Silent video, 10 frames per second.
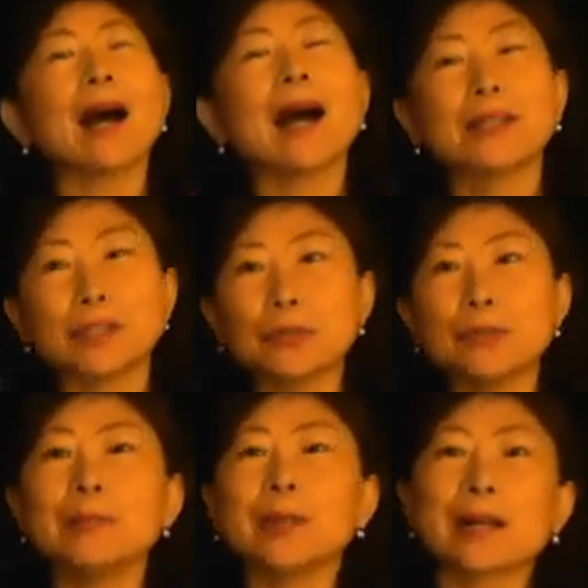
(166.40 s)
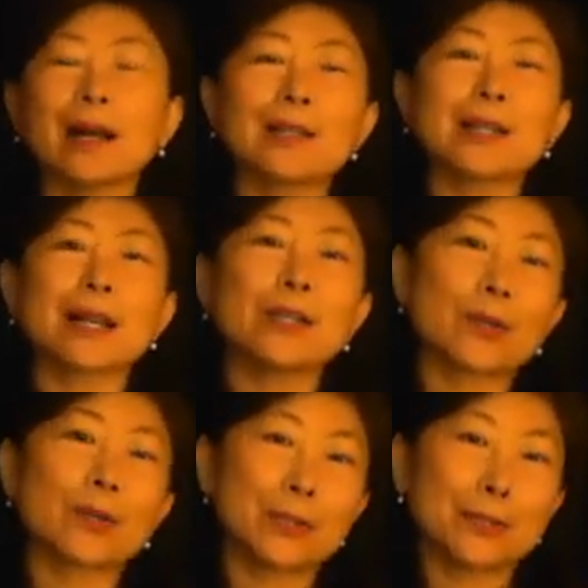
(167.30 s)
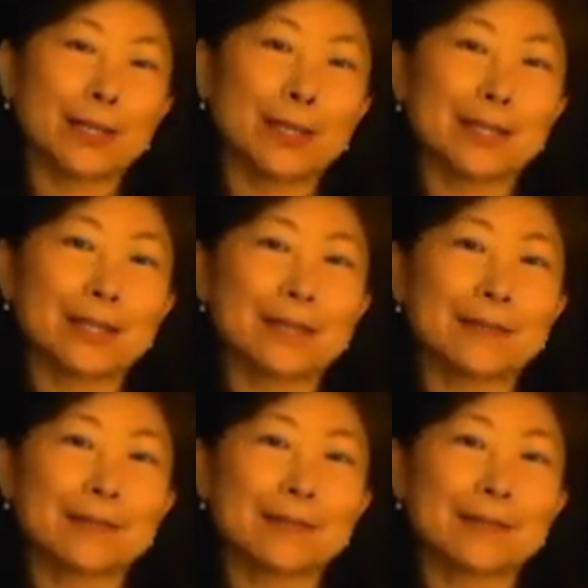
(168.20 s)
I do it because I enjoy doing it.